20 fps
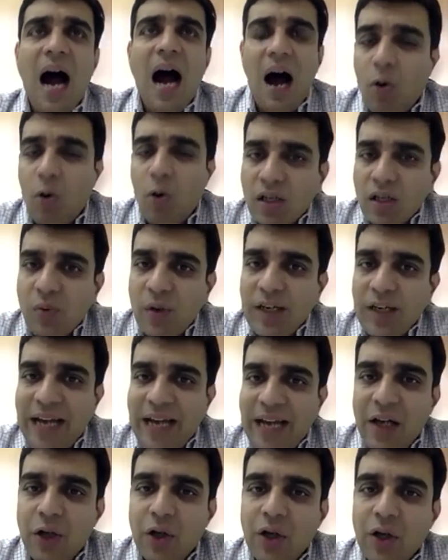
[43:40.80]
How does
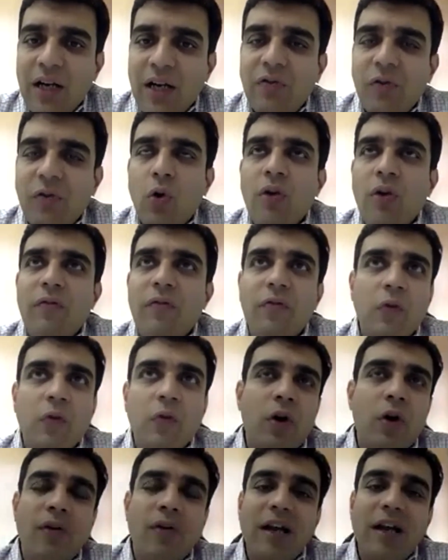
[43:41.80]
one calculate
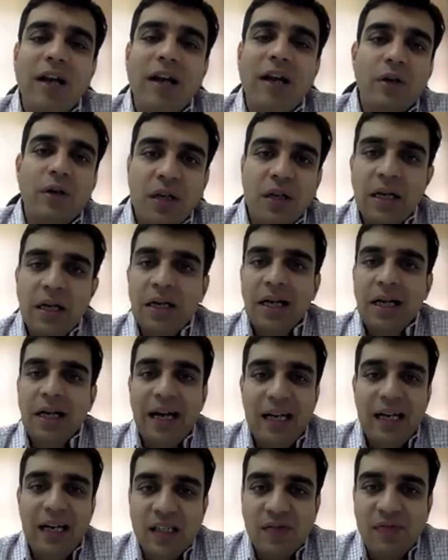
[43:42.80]
floor valuation?
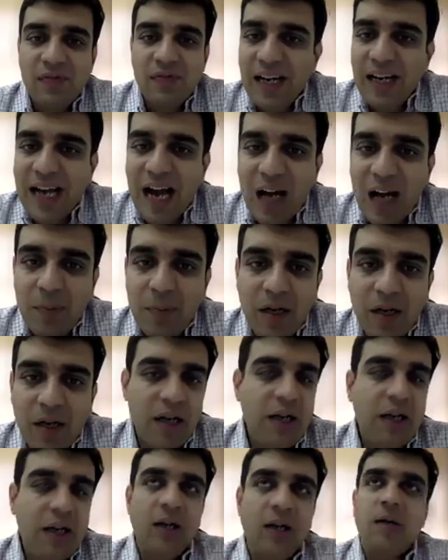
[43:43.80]
It is very
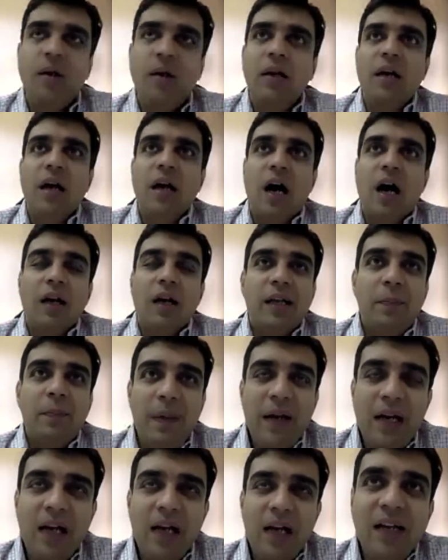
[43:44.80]
arbitrary.
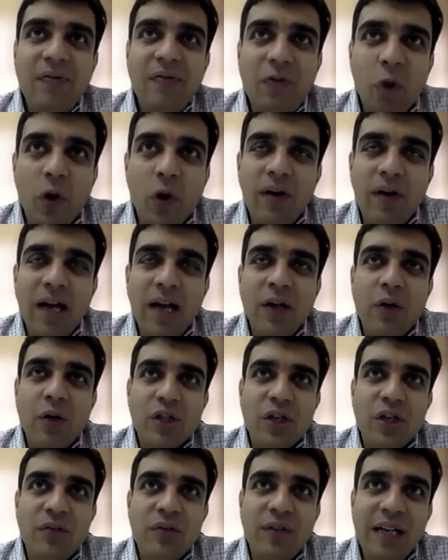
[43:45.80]
Typically, floor
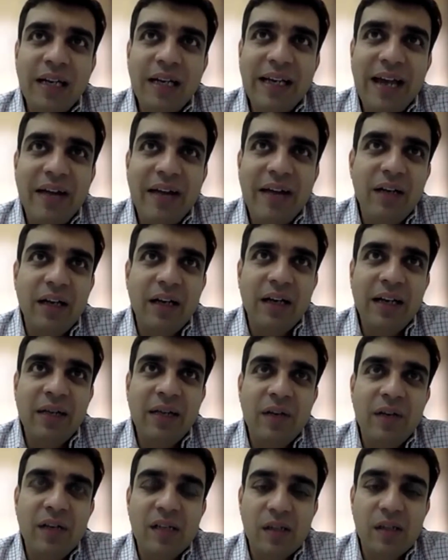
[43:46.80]
valuation will get
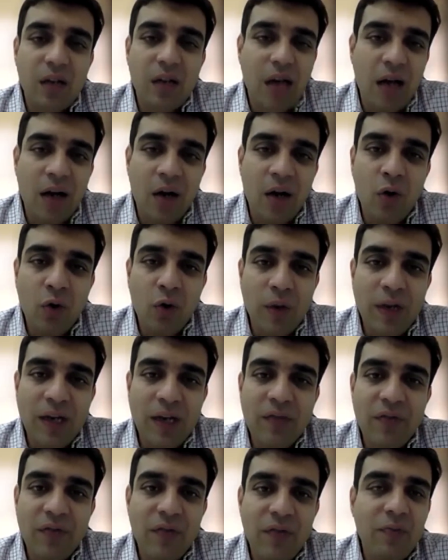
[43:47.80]
investor around
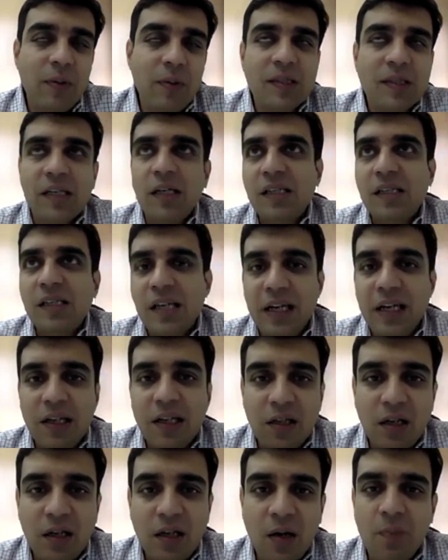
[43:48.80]
25% stake
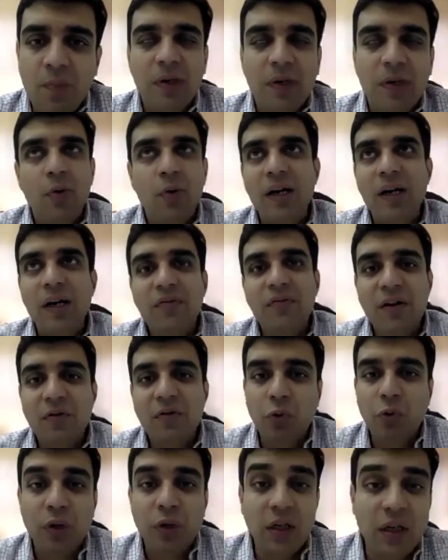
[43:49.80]
in the company,
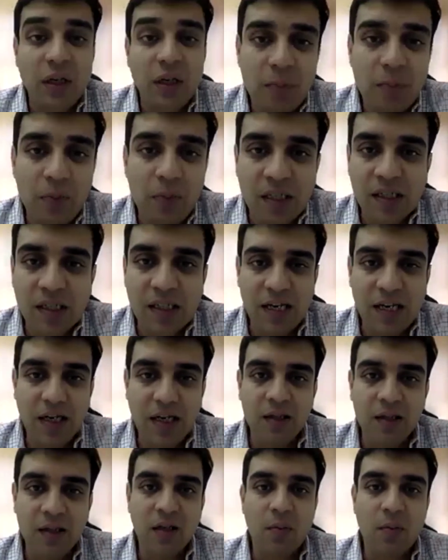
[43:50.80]
25 to 30%
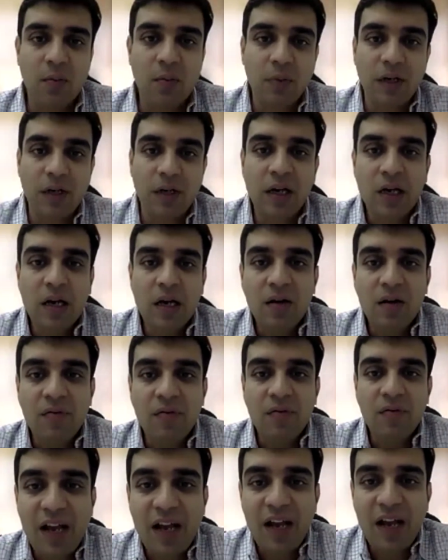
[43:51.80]
stake in the company.
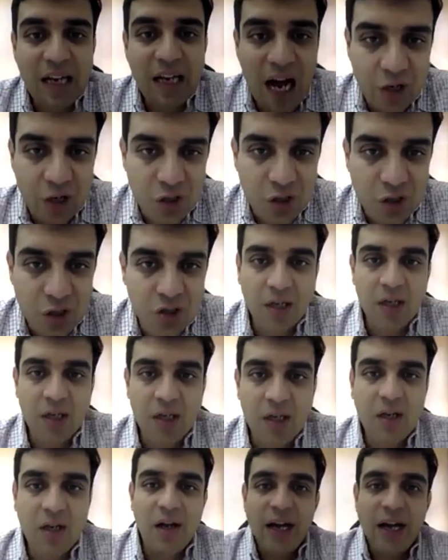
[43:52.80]
Very large,
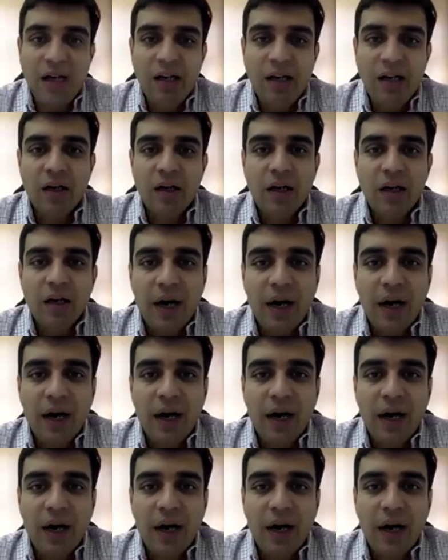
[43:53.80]
right?